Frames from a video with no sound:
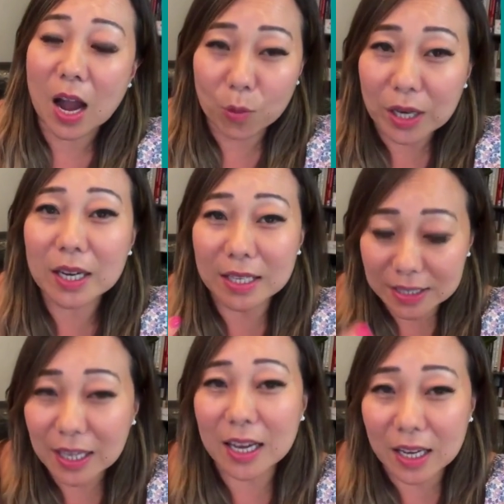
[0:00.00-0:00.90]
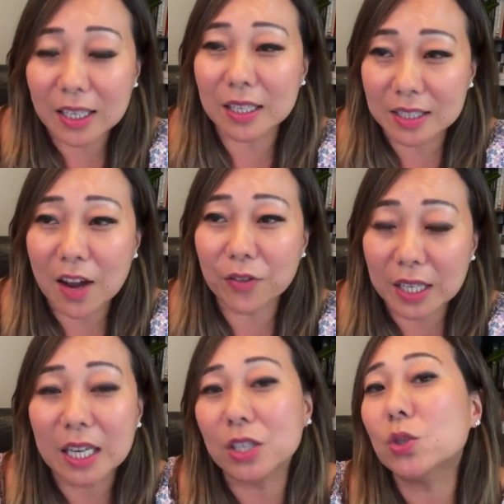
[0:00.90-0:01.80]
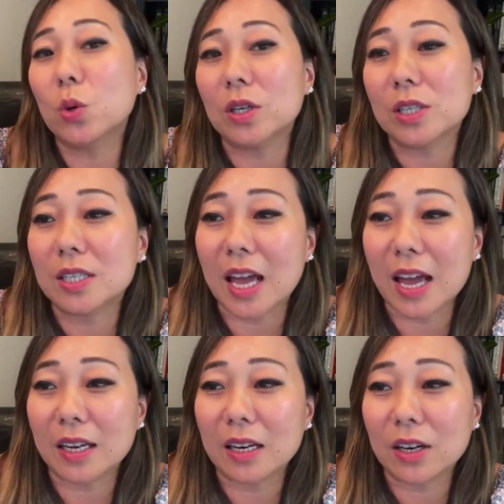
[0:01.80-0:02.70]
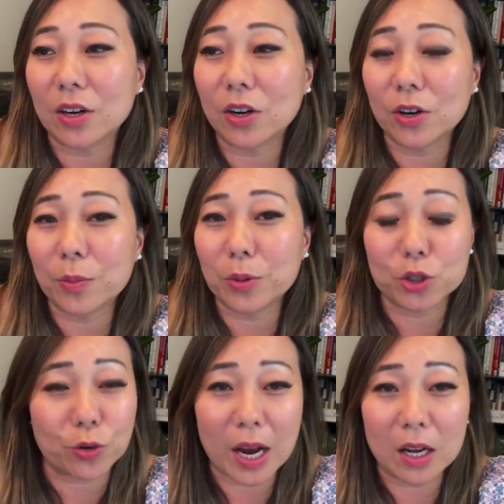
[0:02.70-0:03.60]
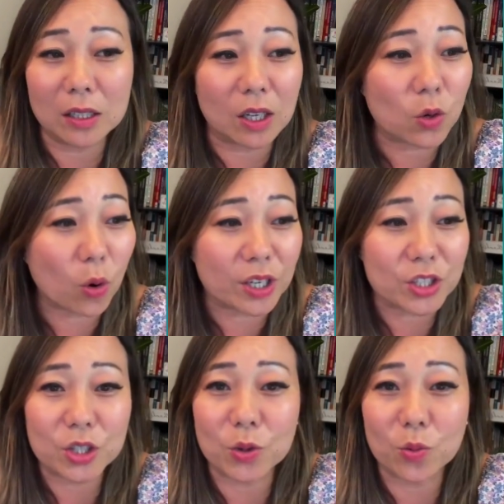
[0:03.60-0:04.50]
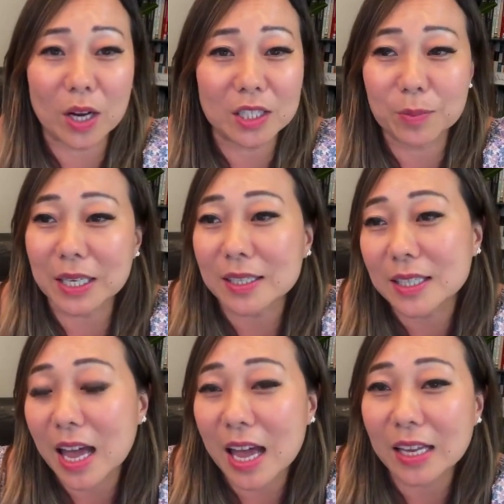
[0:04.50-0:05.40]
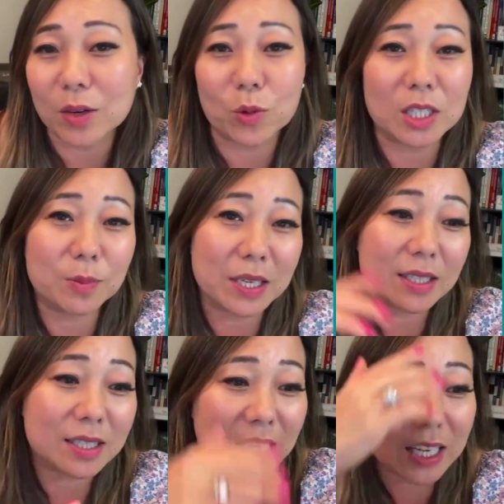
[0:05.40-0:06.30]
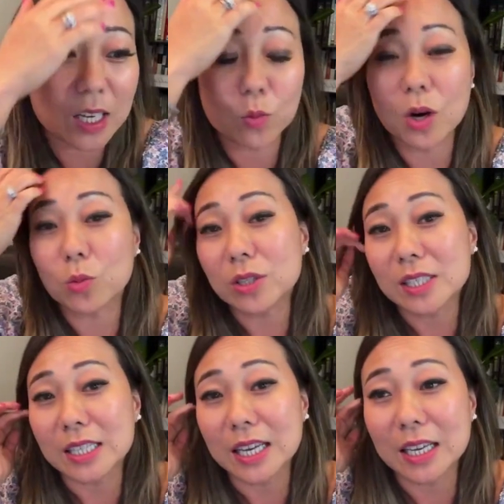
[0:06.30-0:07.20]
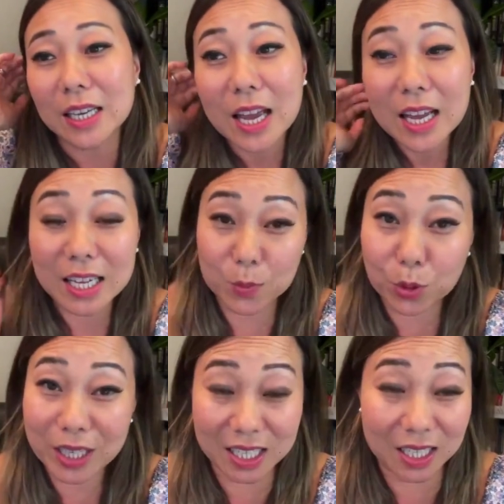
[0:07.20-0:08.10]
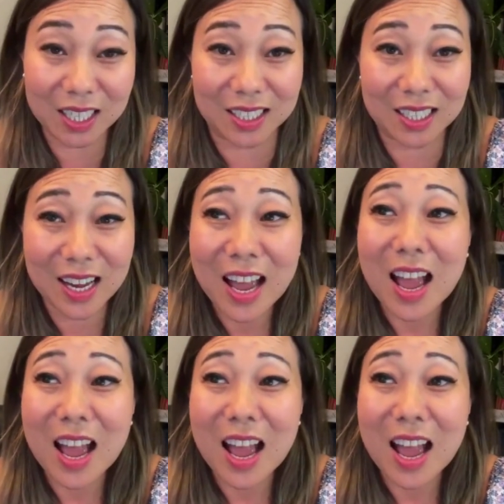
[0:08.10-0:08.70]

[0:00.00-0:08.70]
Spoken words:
I want to definitely endorse that her portrayal, according to what's being said and what's being seen and what we're seeing, is pretty good.